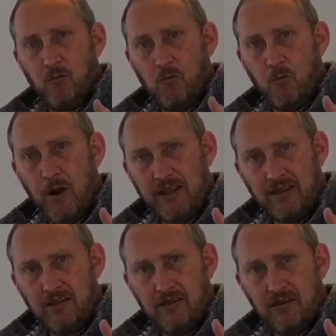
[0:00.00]
when
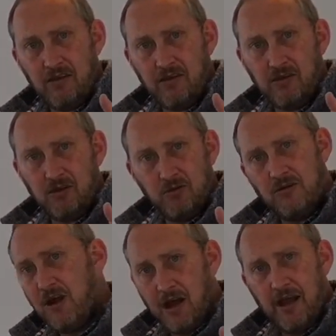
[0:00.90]
you
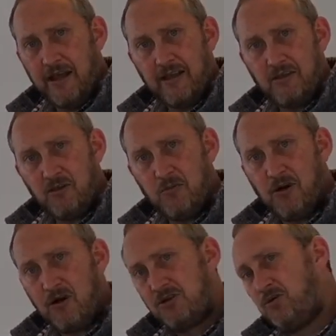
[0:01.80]
die, you
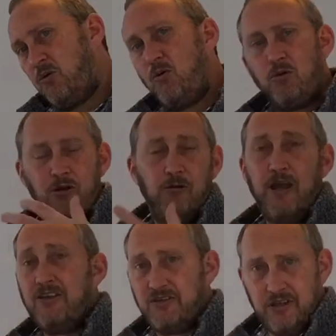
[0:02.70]
pass all your
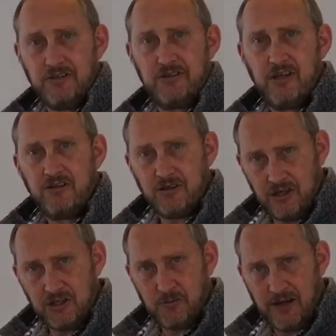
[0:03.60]
assets to your
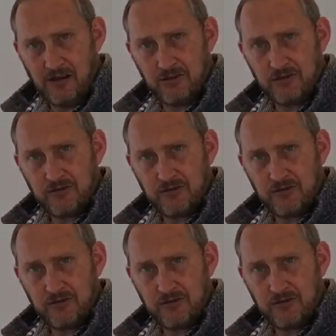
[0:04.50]
spouse.